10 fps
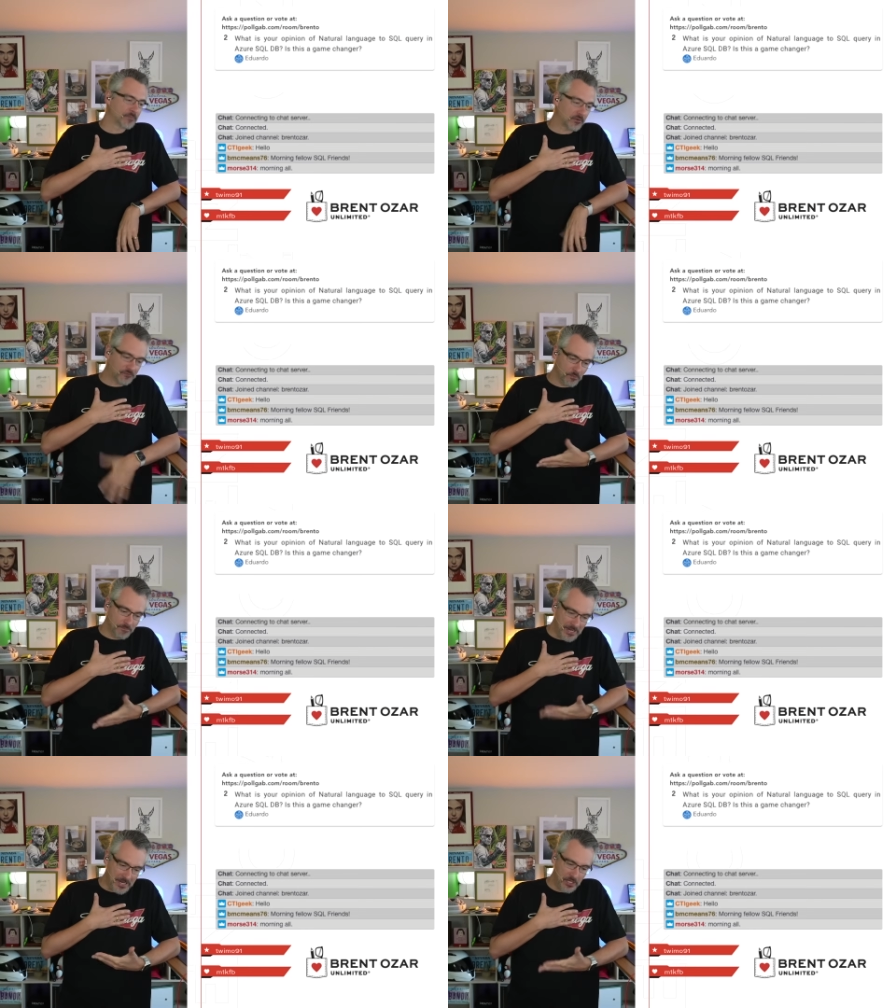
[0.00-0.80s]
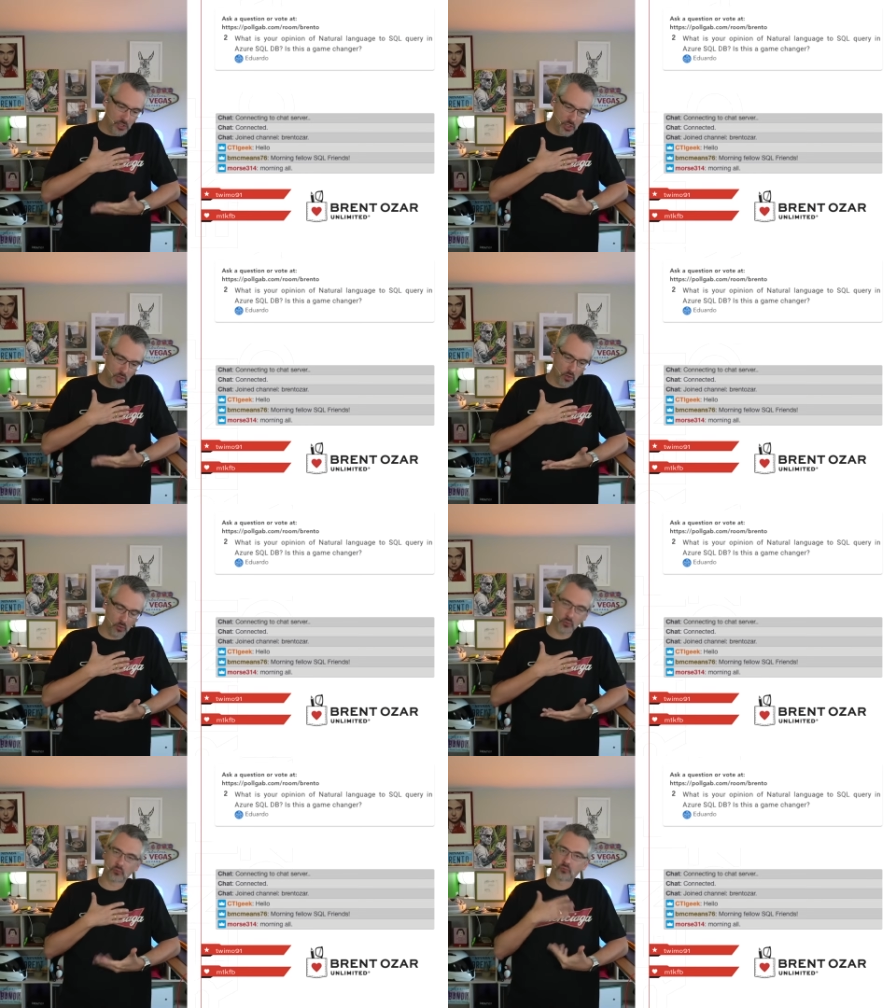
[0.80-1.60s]
For me,
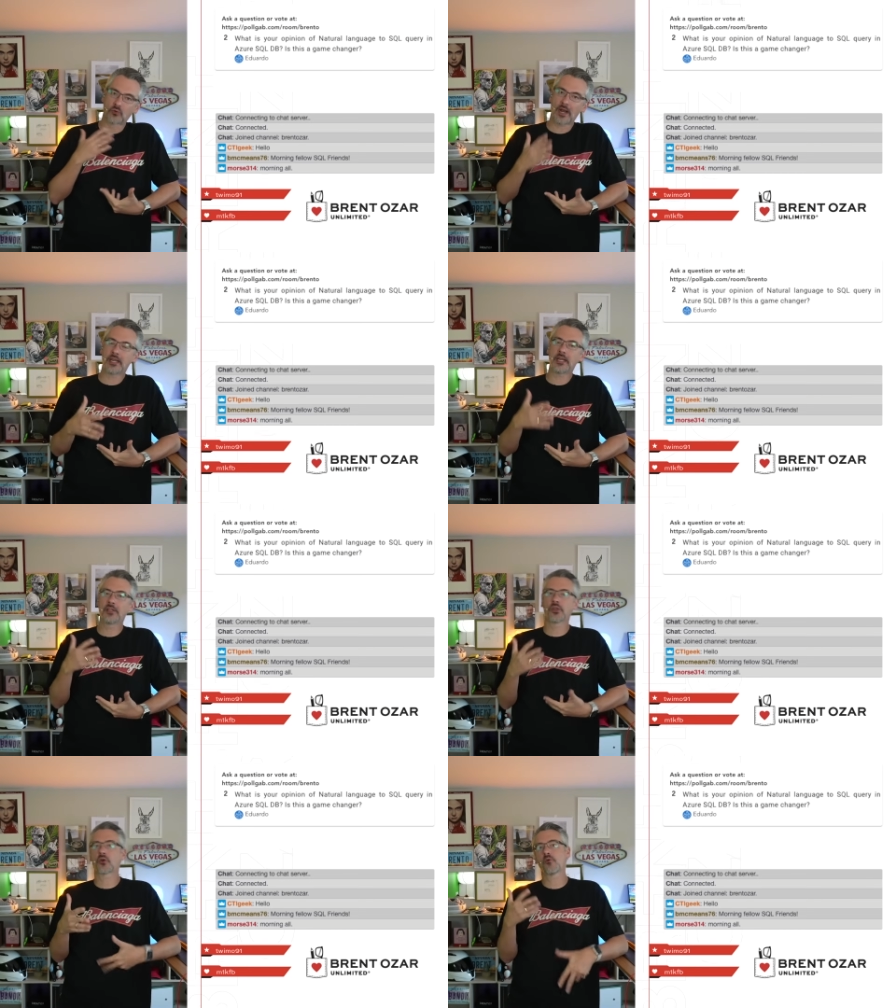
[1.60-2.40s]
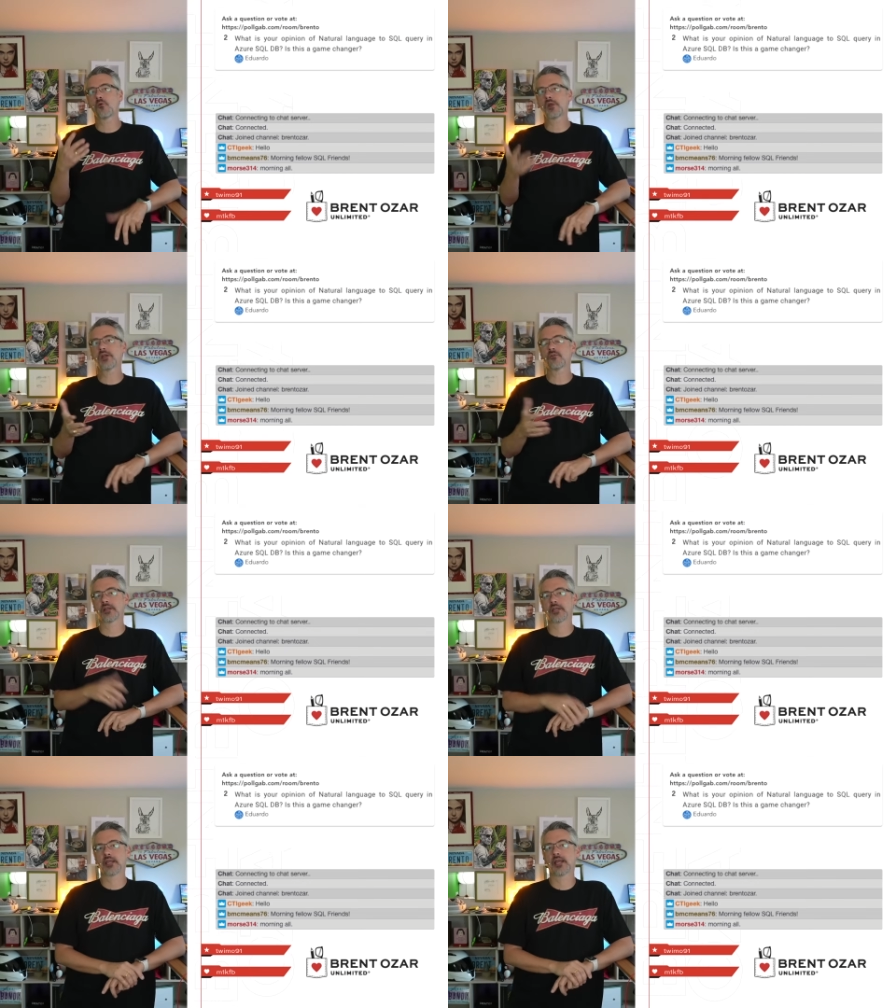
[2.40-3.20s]
no. Writing the
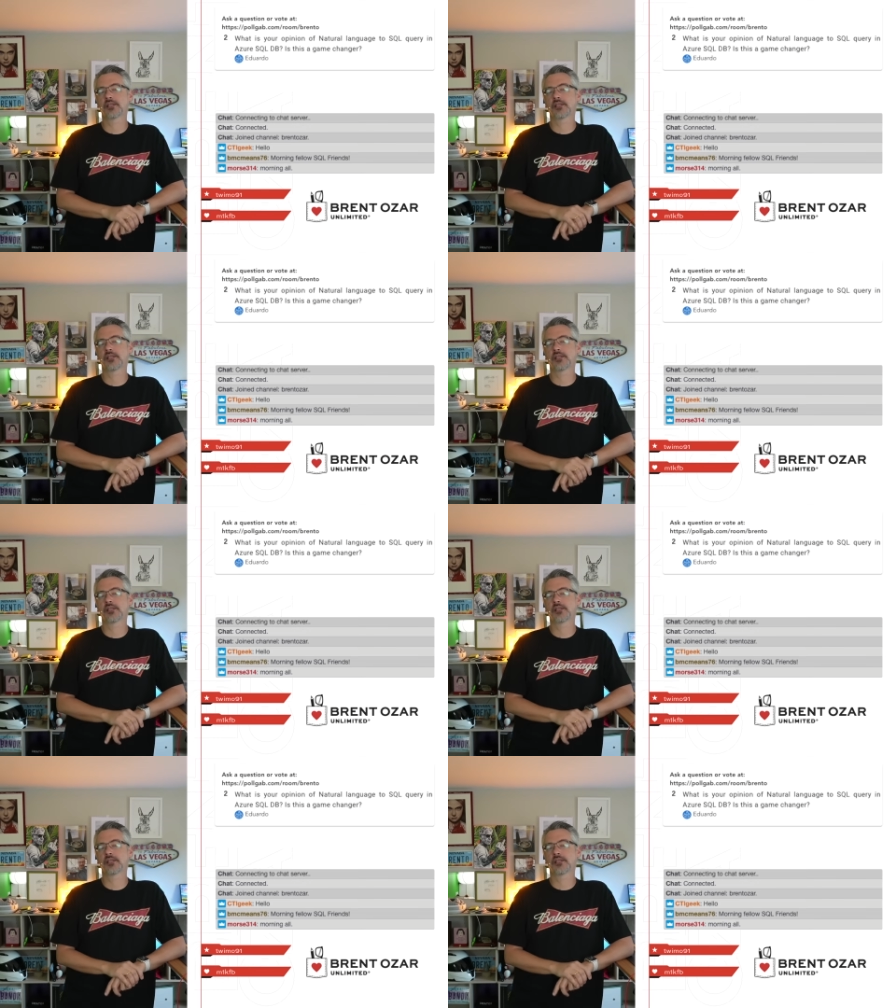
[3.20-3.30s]
query